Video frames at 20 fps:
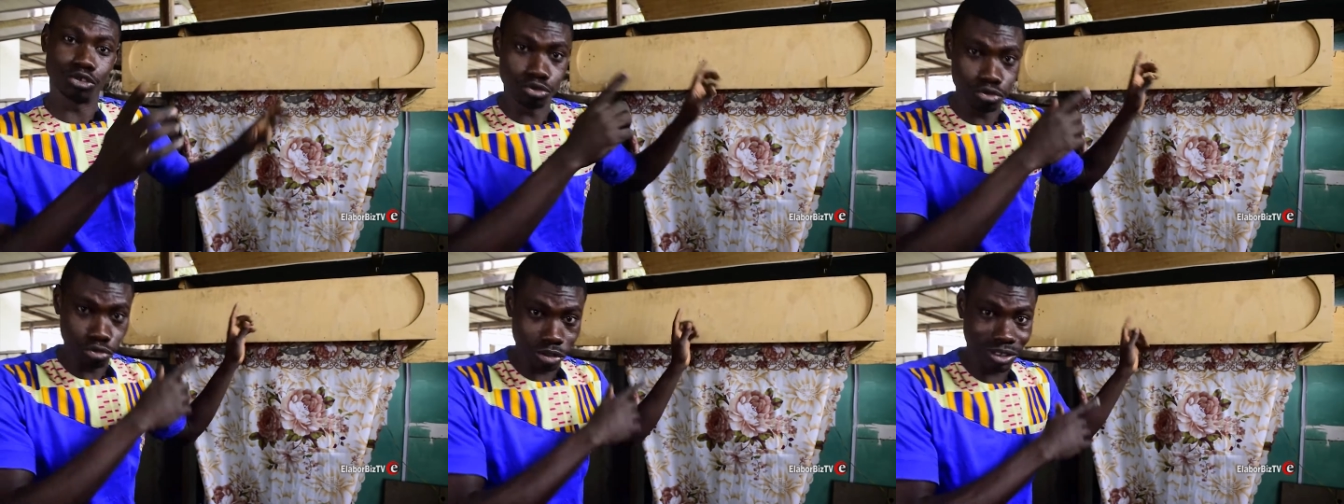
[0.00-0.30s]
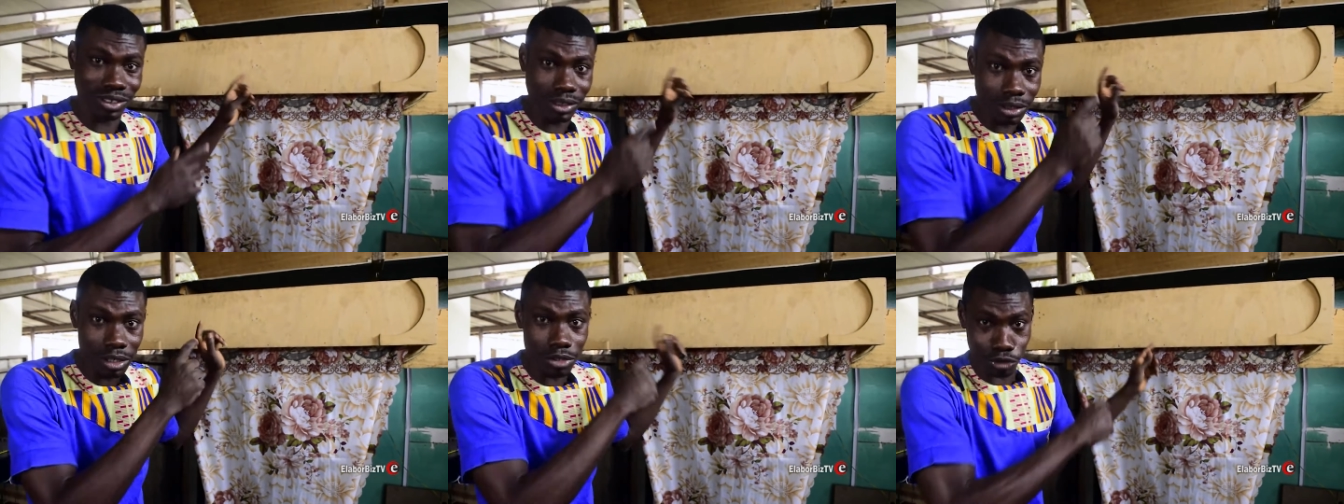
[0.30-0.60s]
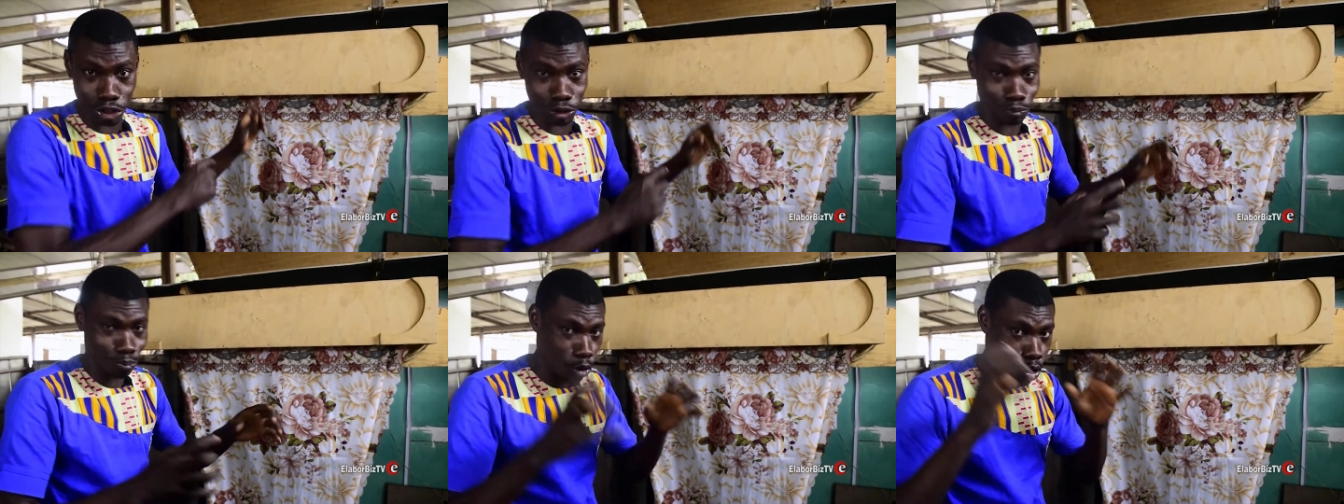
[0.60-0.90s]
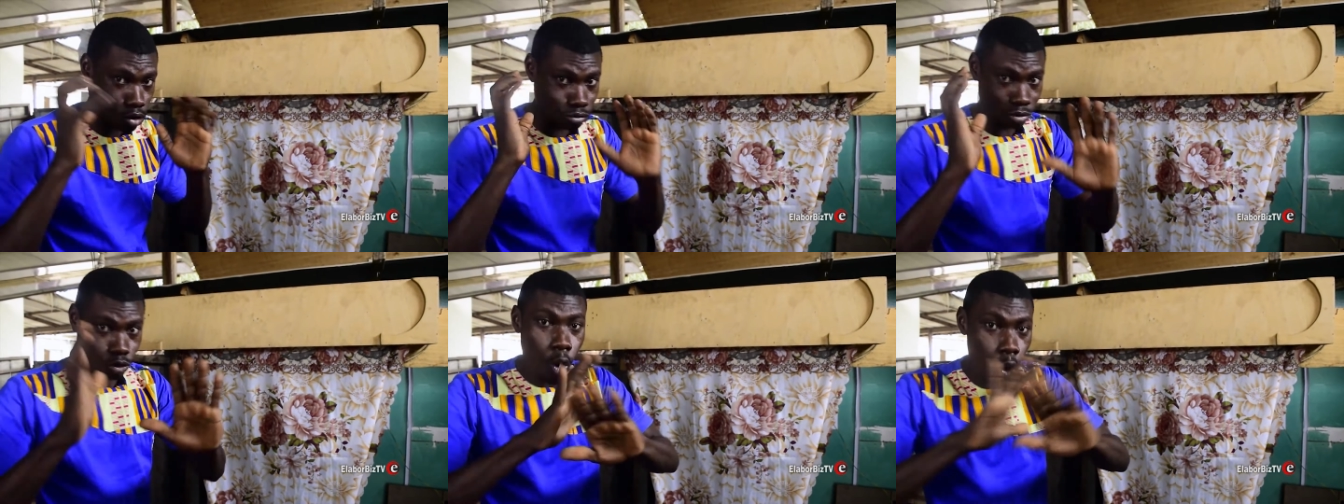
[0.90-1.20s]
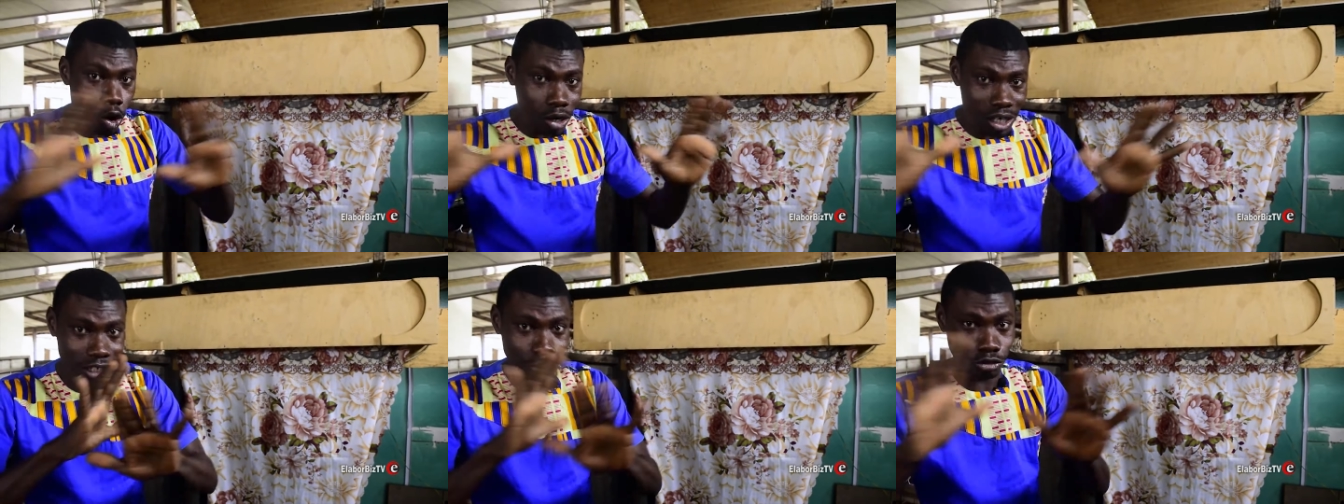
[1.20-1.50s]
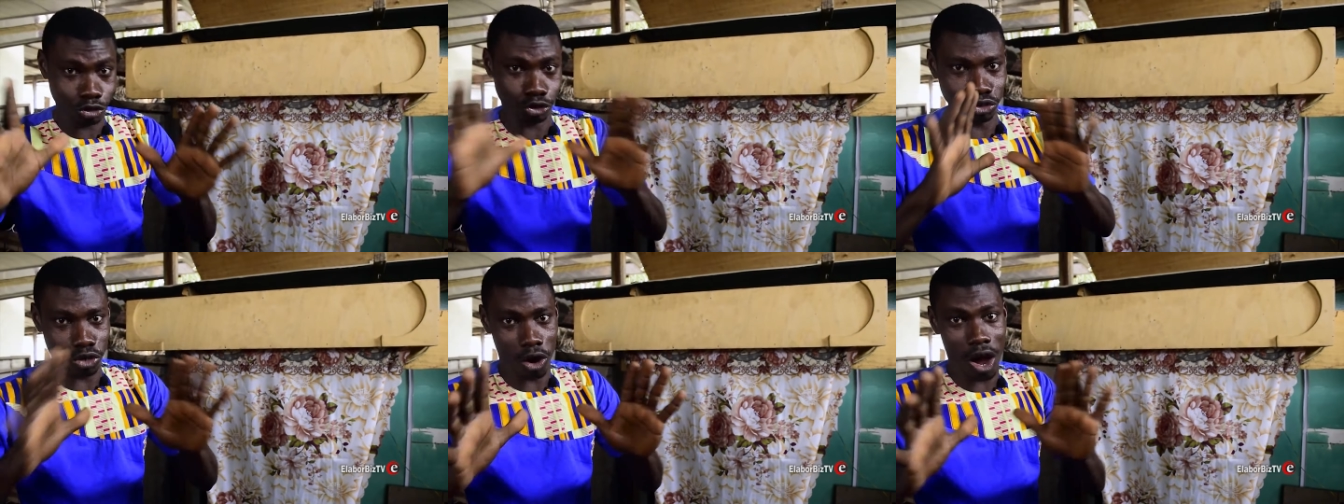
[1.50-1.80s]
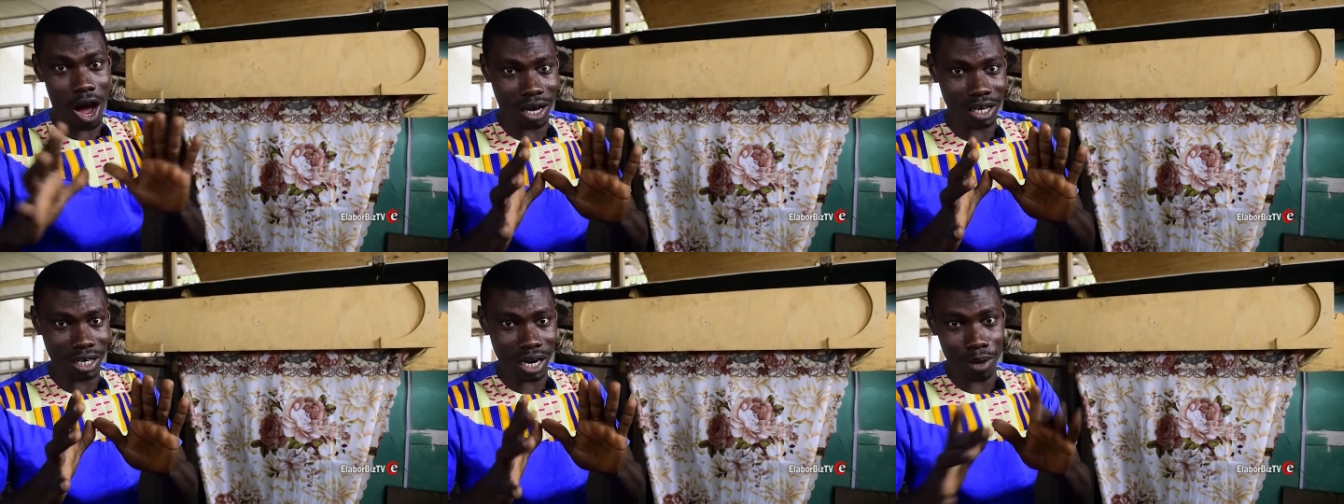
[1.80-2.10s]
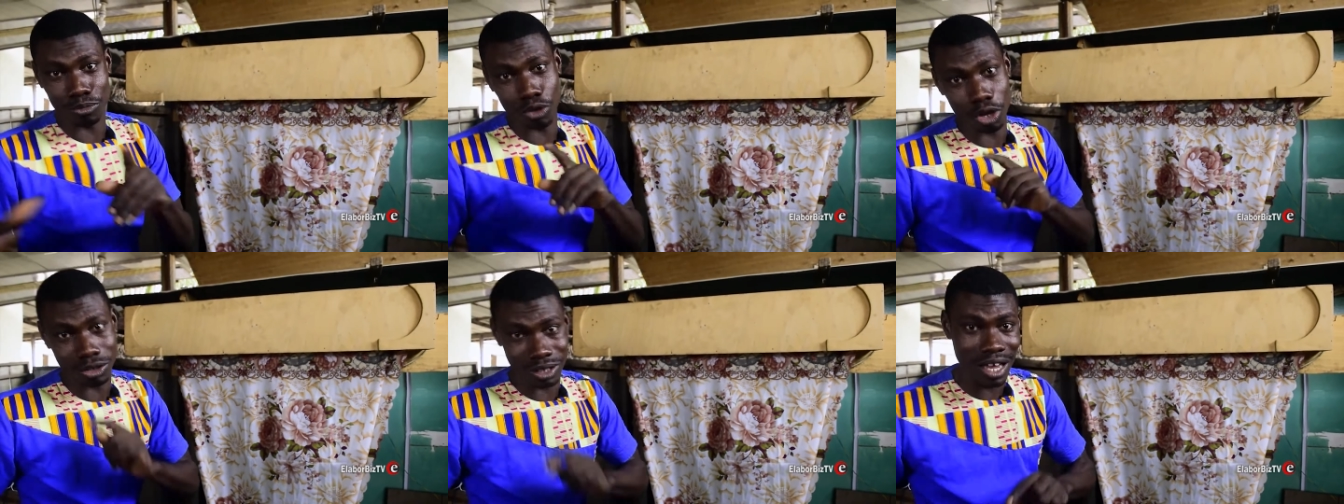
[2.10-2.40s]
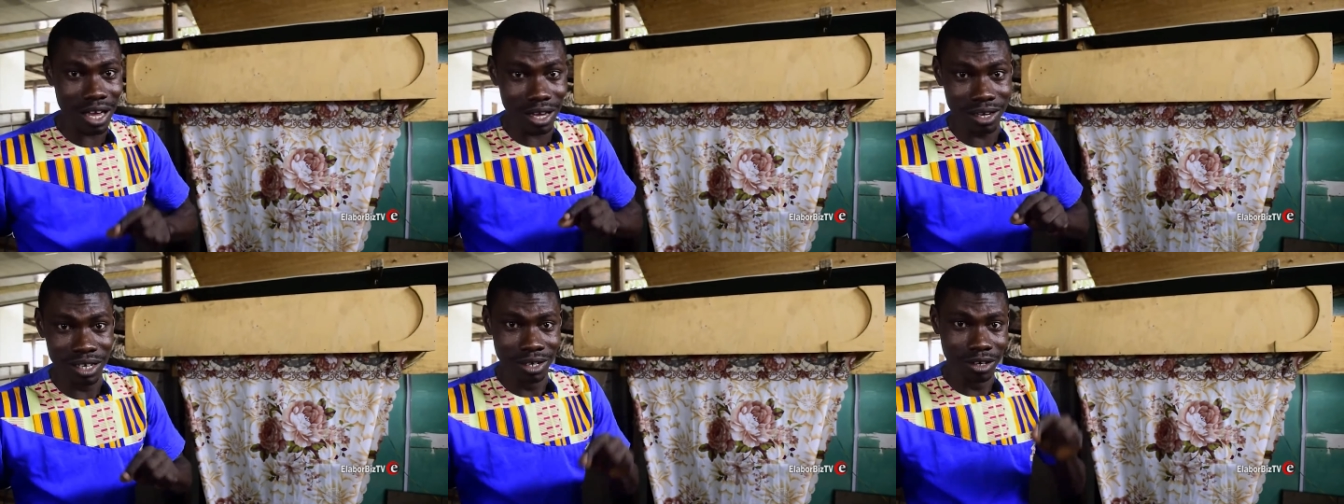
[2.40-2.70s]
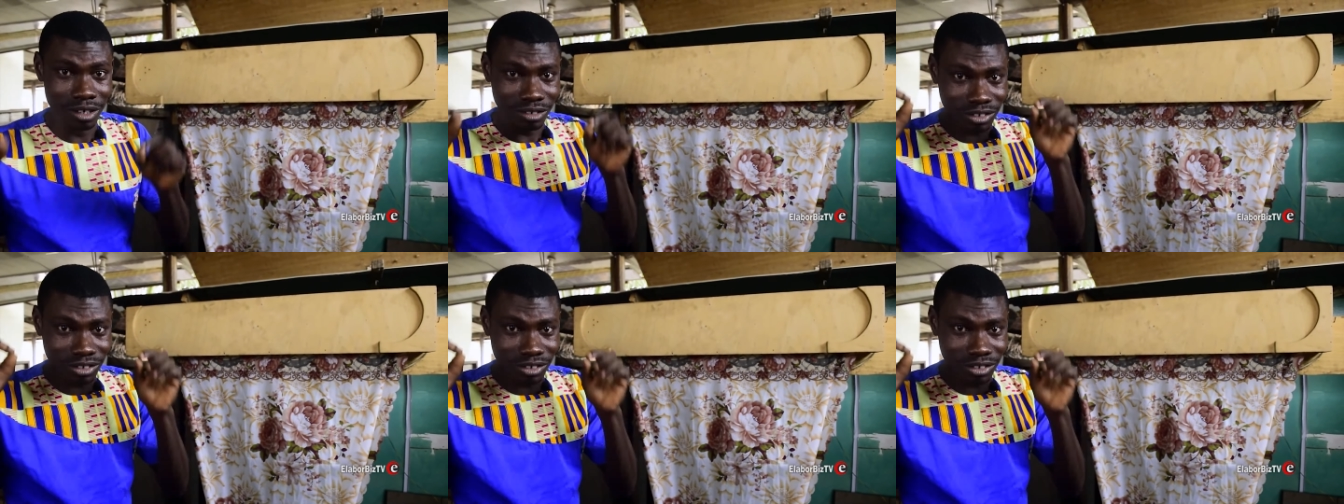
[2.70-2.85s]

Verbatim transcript: it will still respond only to your hand clap, not the